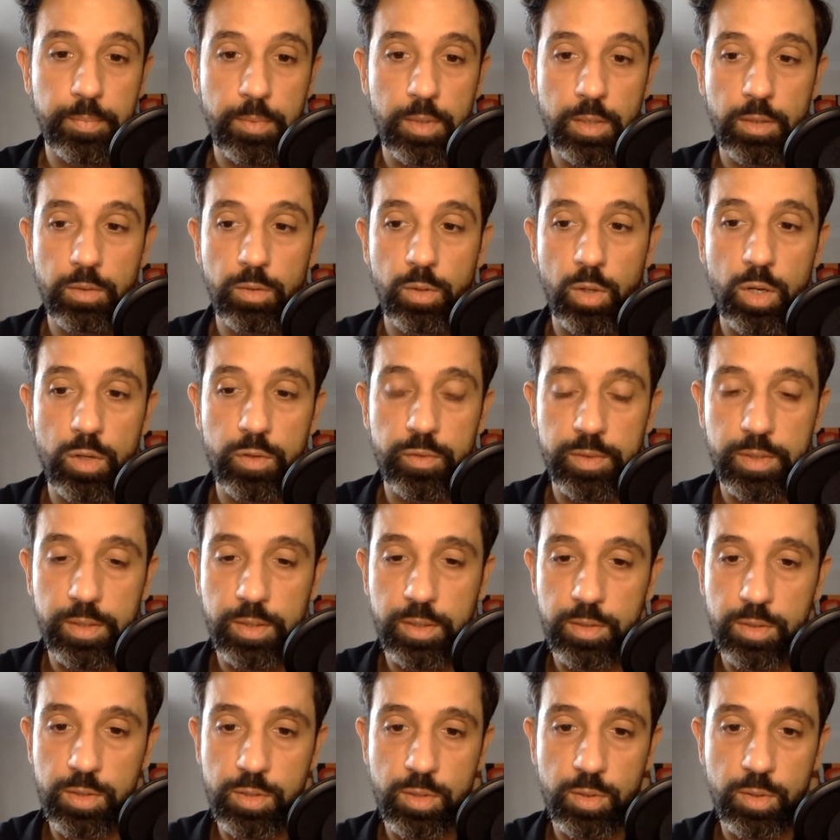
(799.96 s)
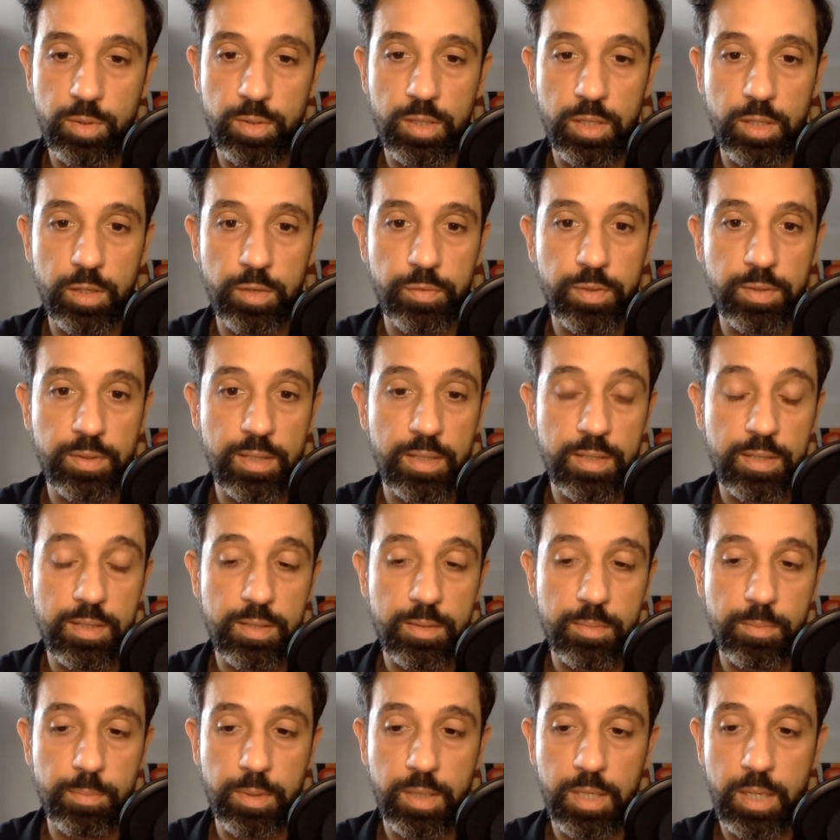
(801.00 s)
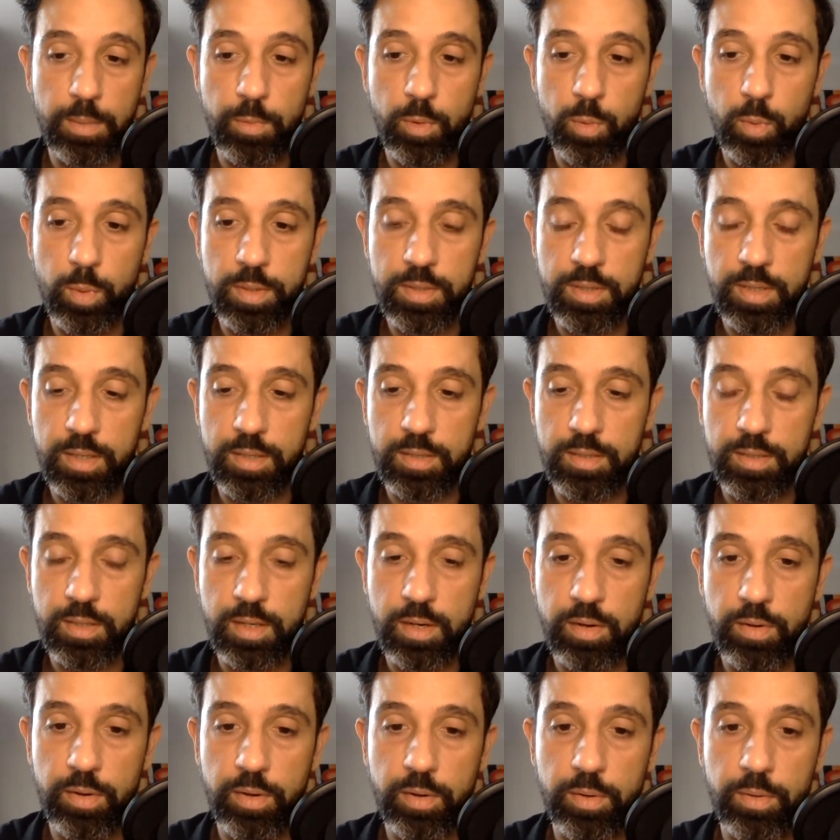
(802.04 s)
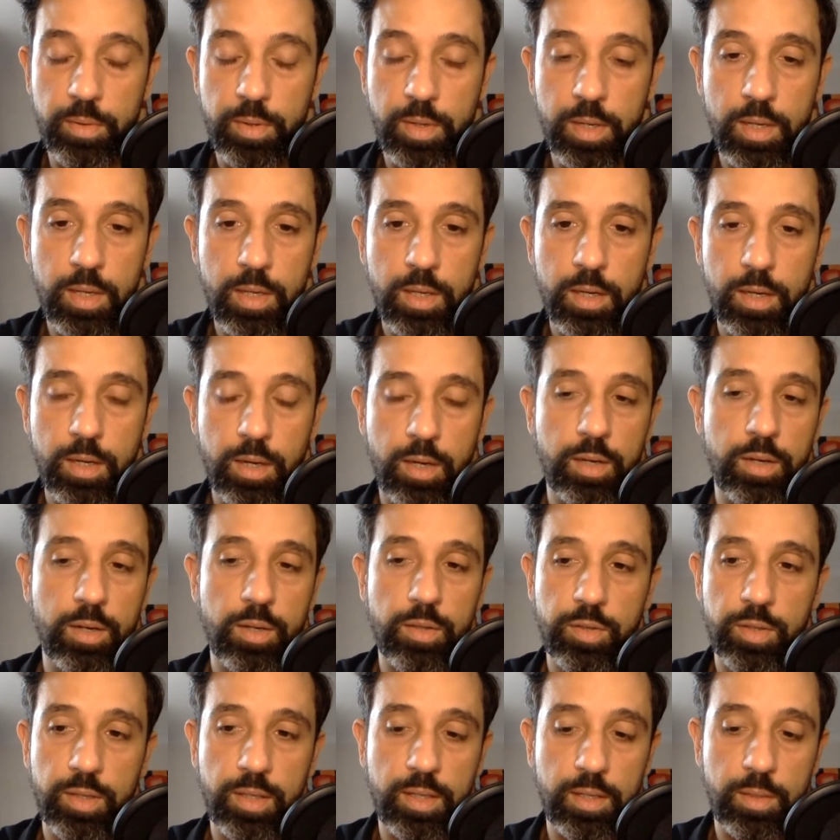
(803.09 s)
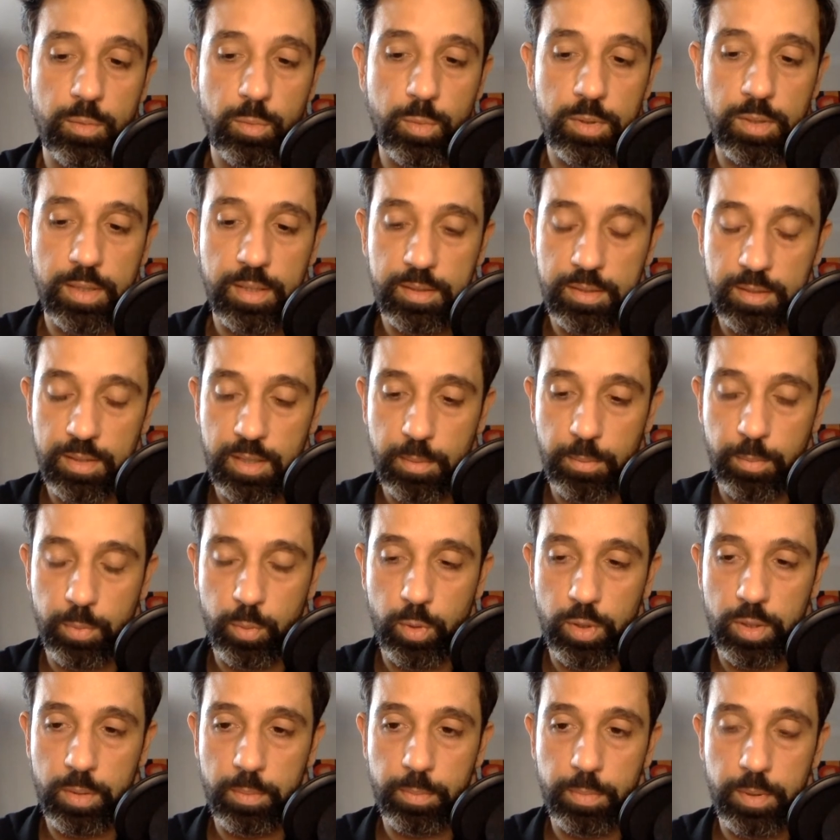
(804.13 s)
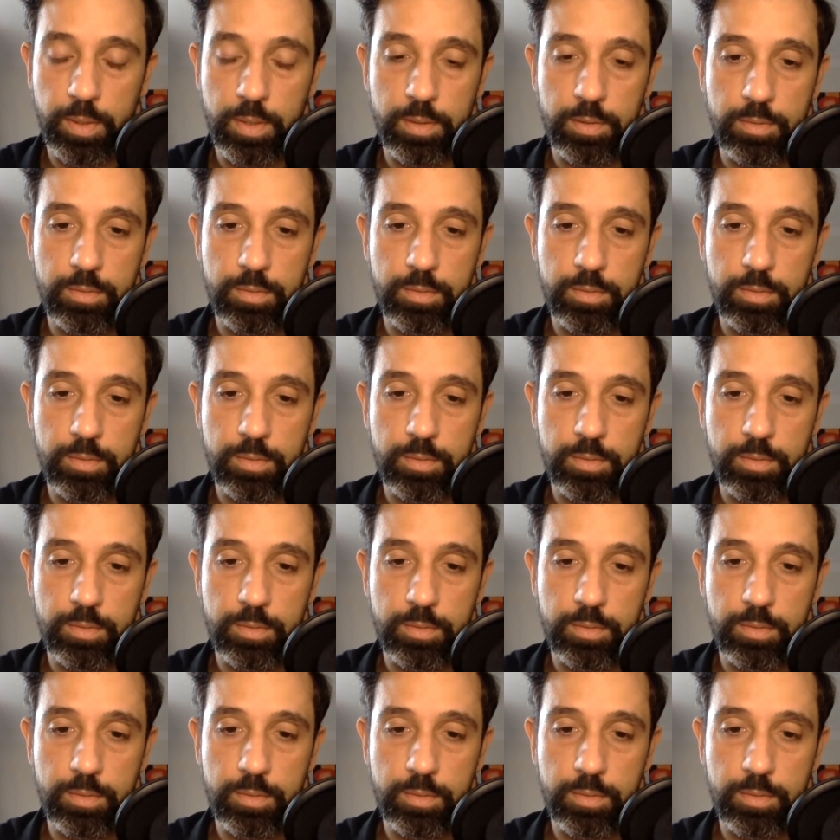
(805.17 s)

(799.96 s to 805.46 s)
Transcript: not overly concerned there if it does become a worst case scenario. I don't think it will get to that point, but